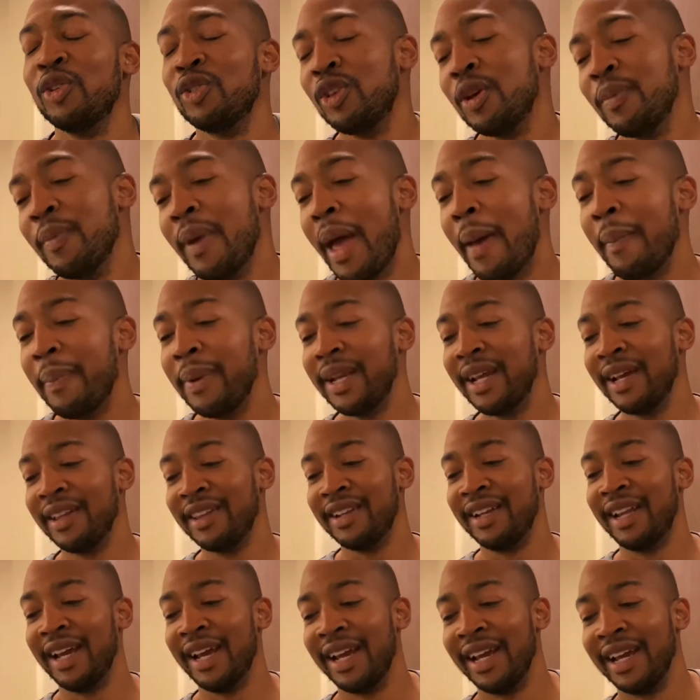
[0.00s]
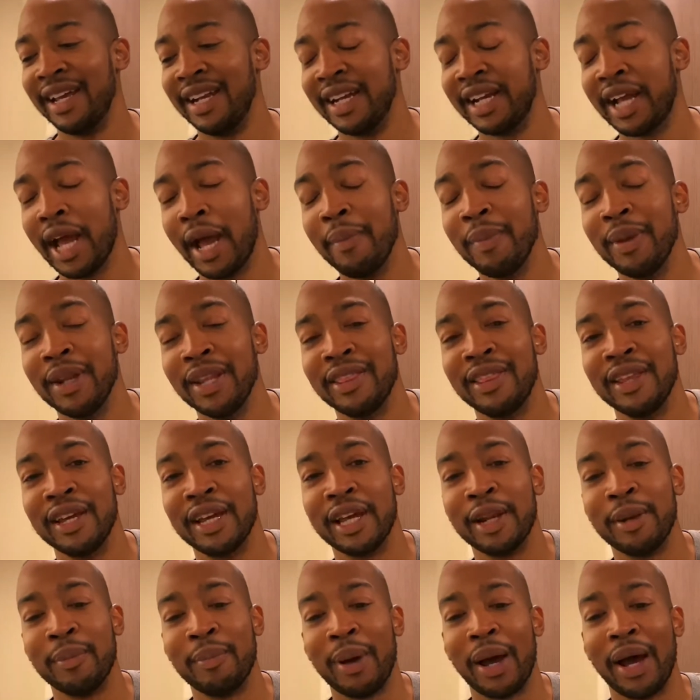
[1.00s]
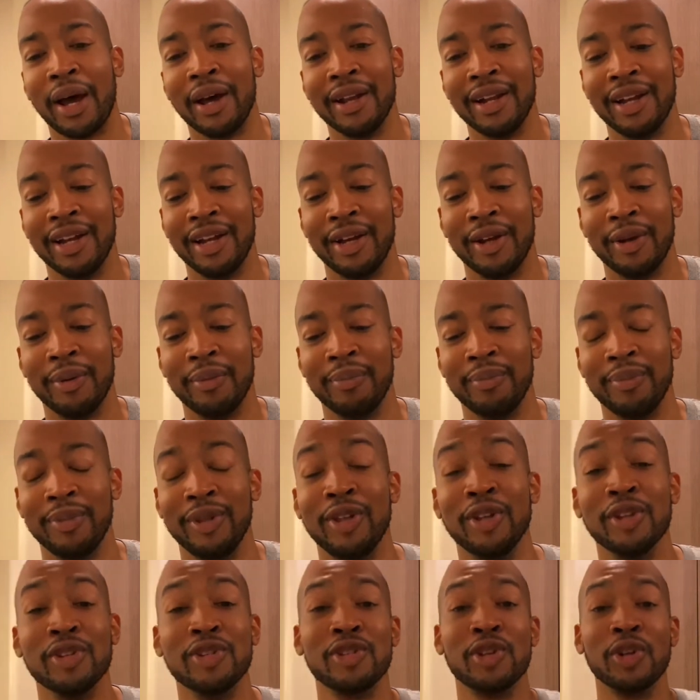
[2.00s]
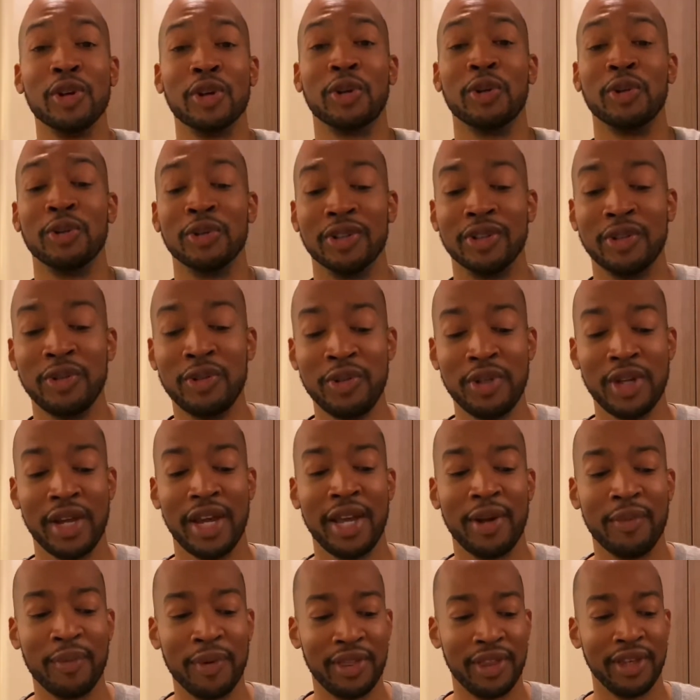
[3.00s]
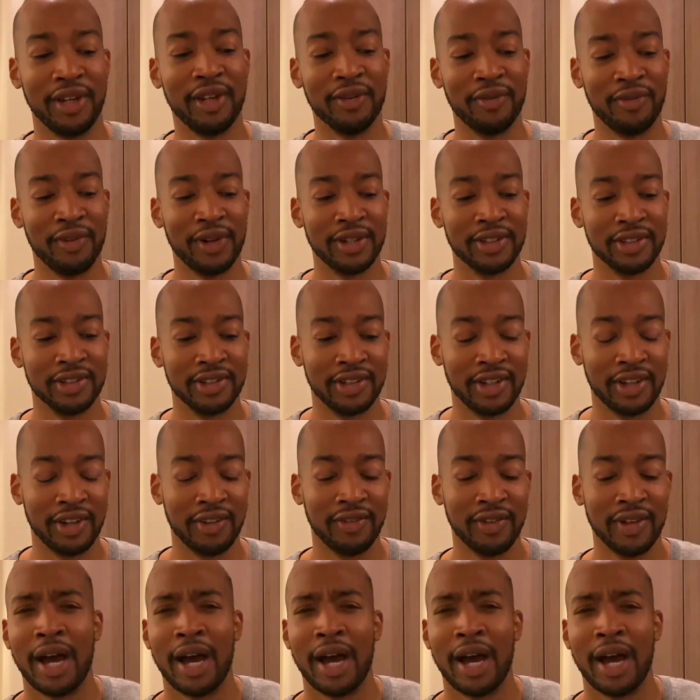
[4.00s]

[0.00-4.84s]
something happened the other day and it got me thinking about your circles and who you hang with and your friends and stuff.